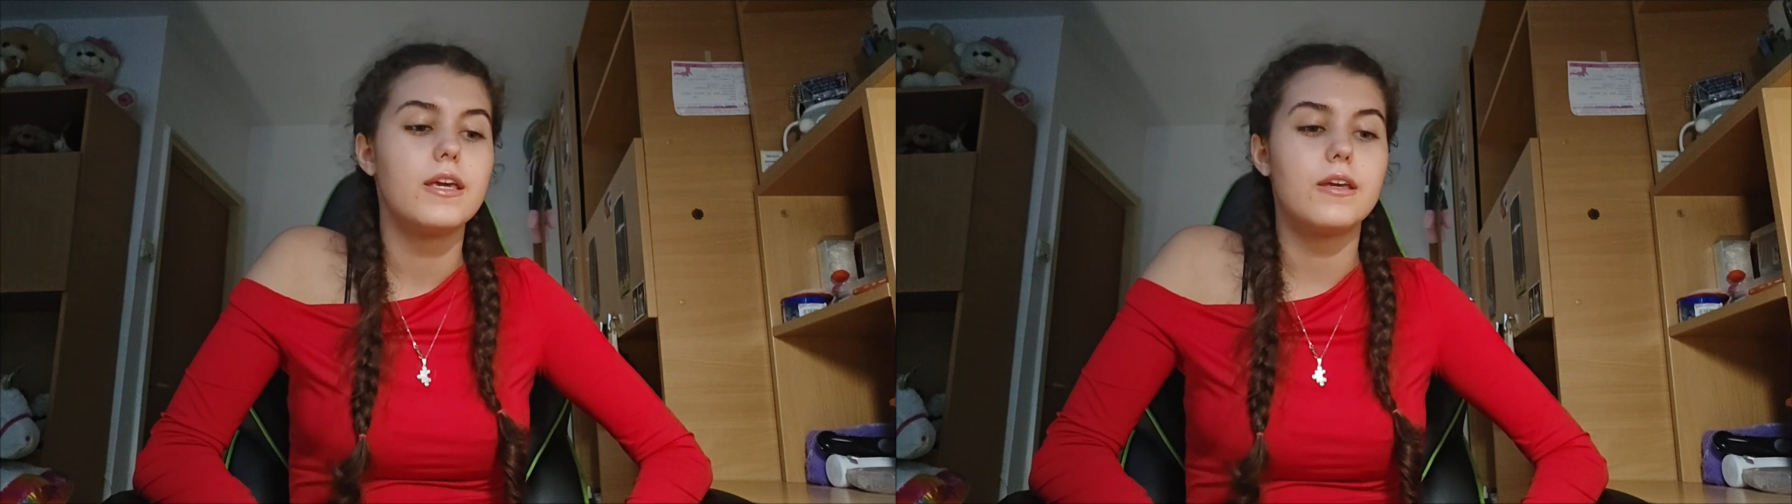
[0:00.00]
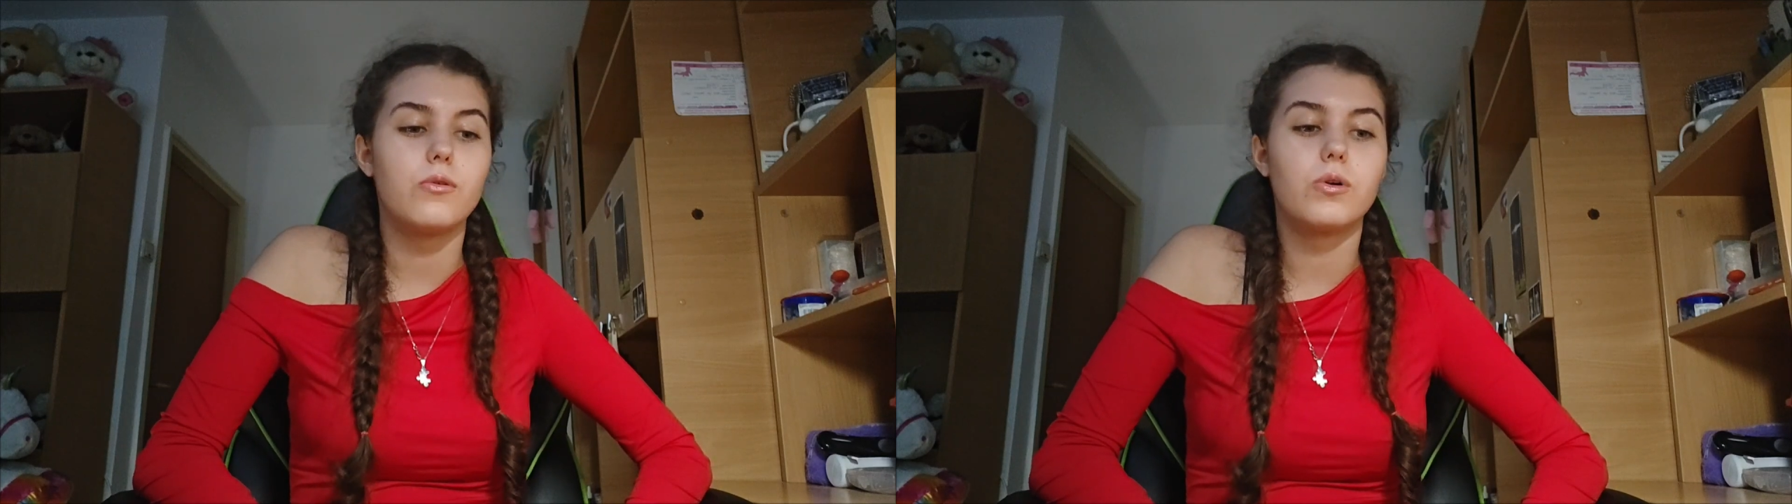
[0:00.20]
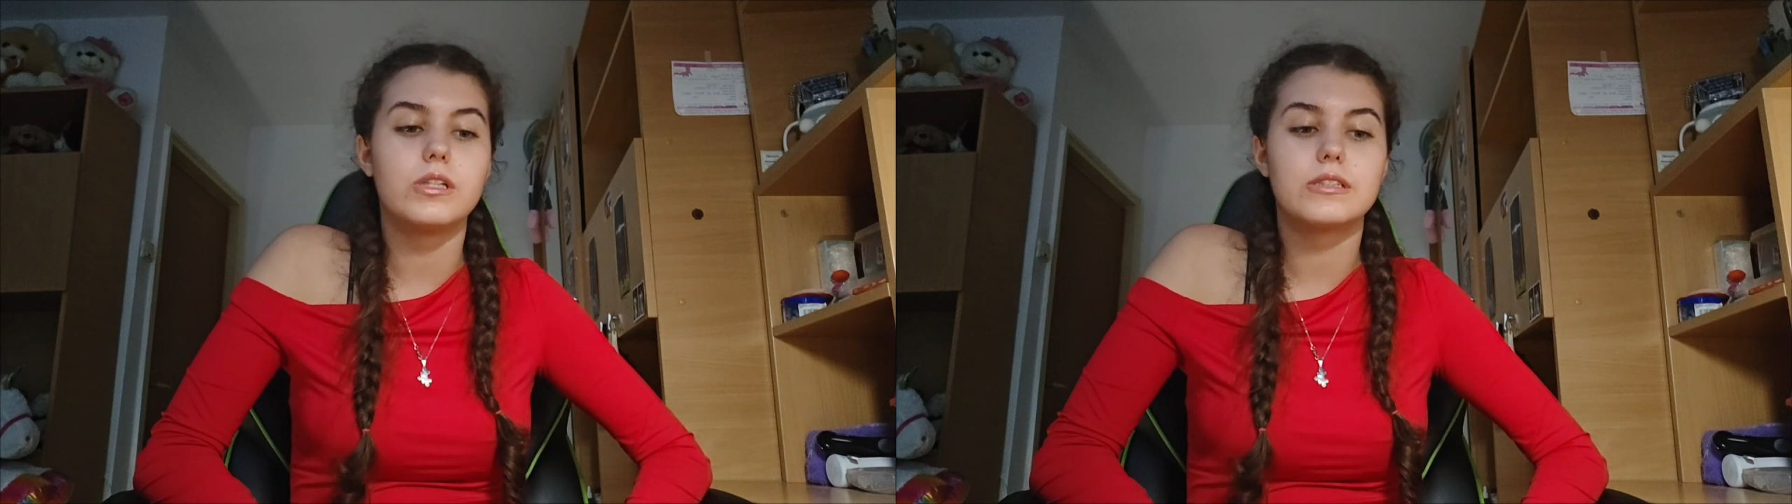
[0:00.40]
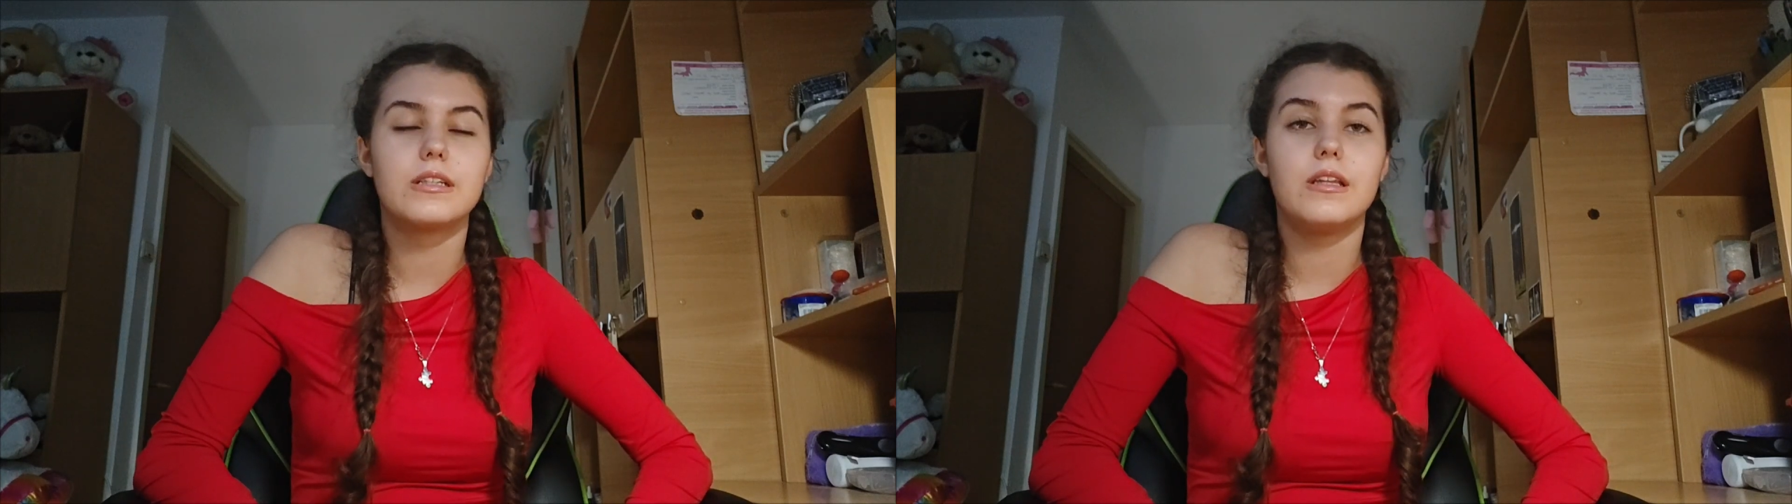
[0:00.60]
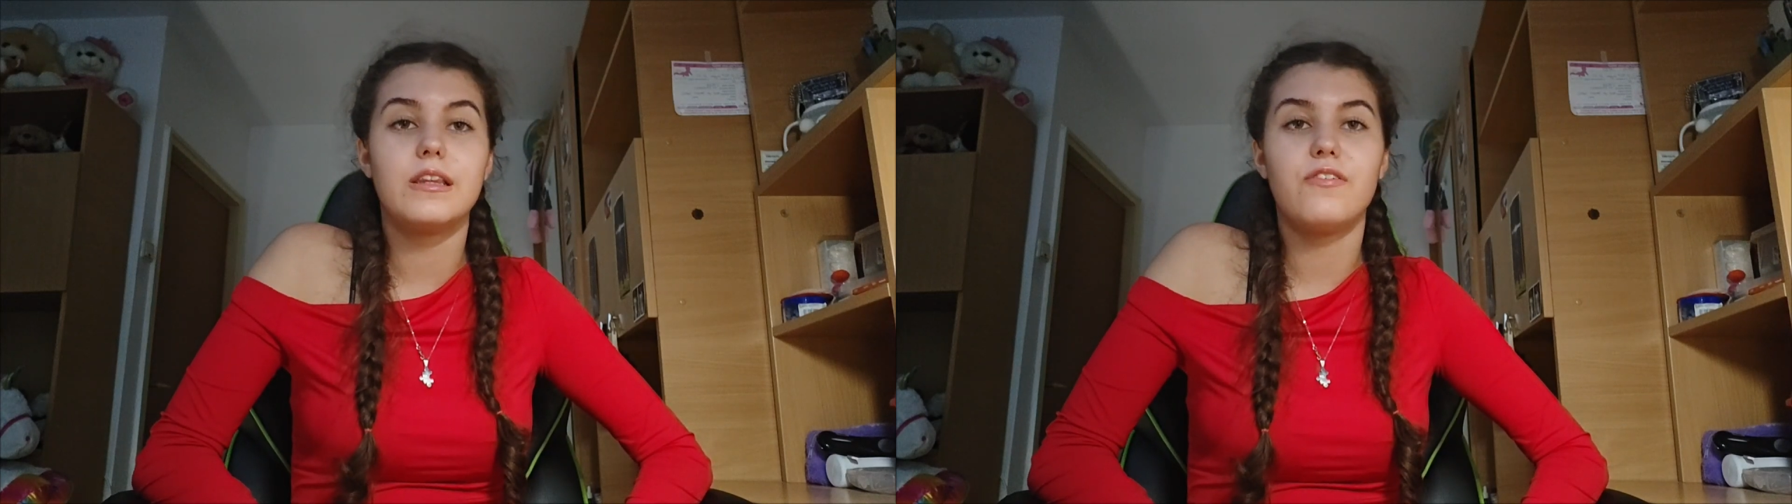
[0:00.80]
It was
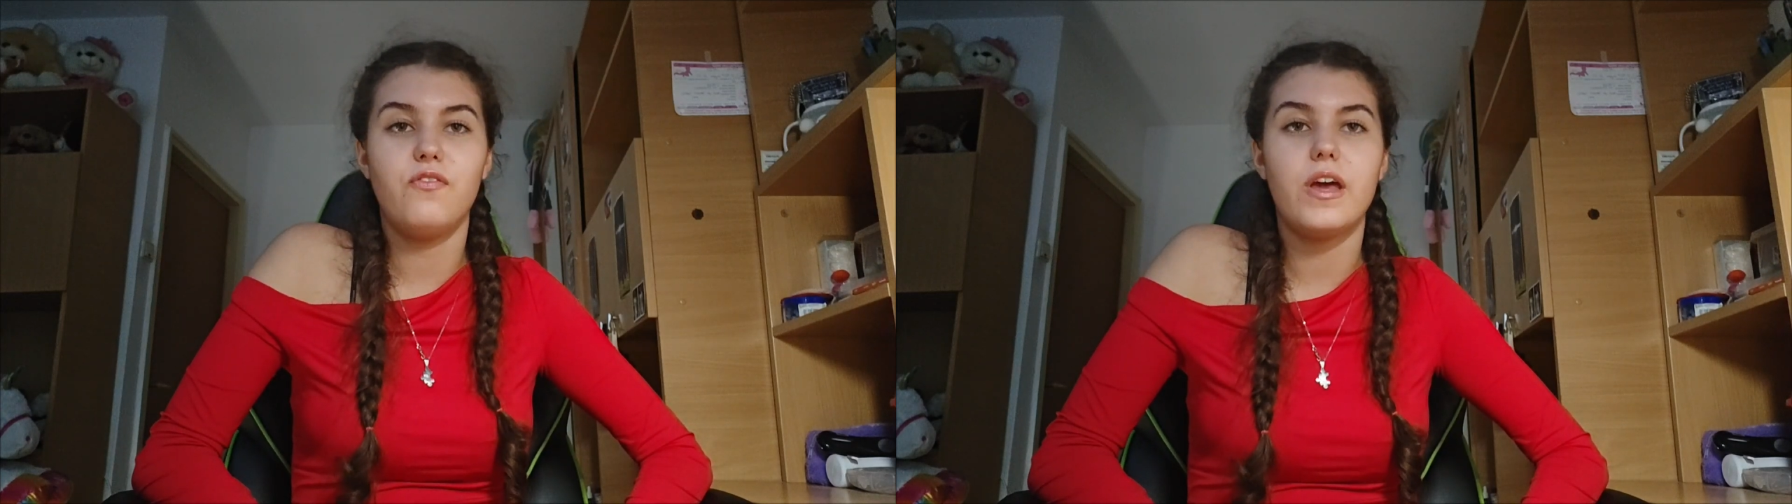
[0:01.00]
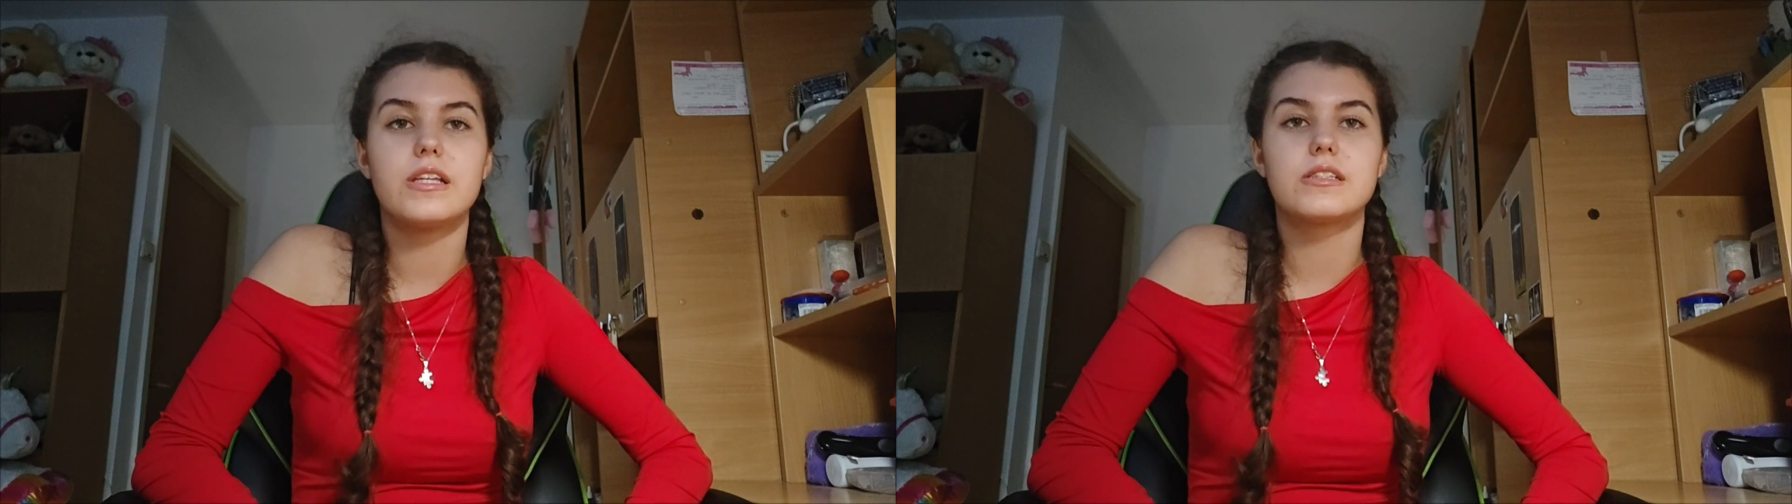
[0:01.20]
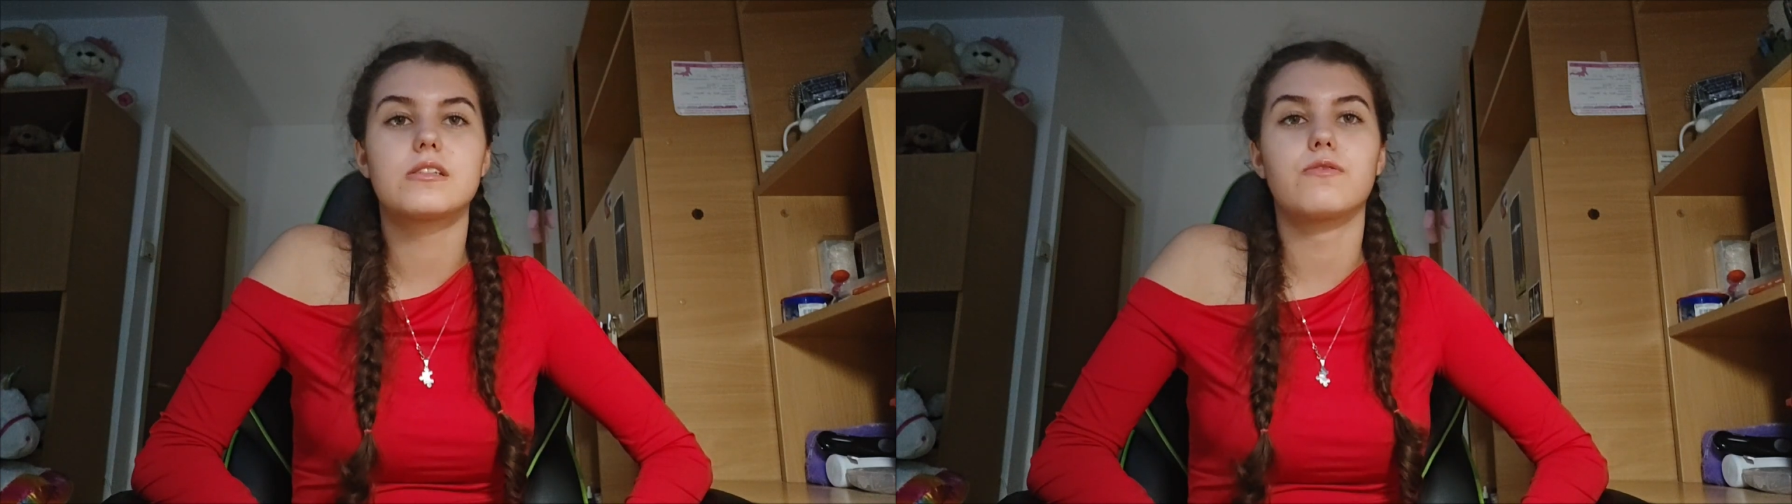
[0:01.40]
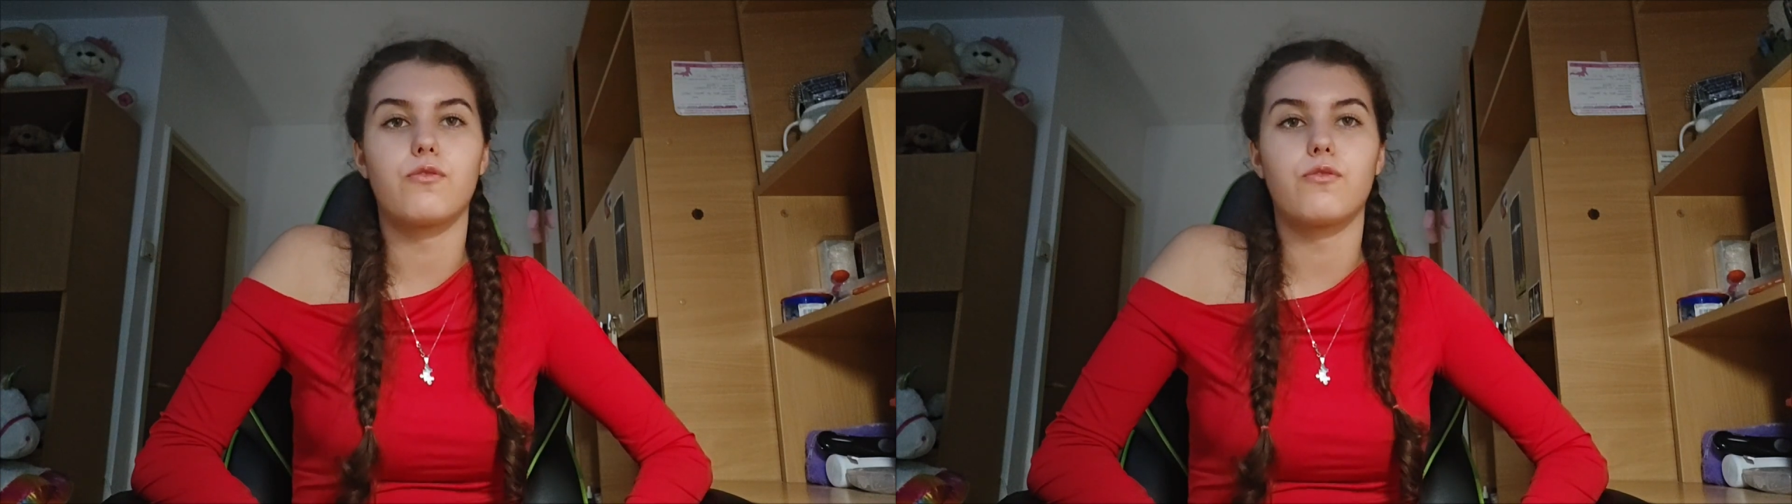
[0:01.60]
the defense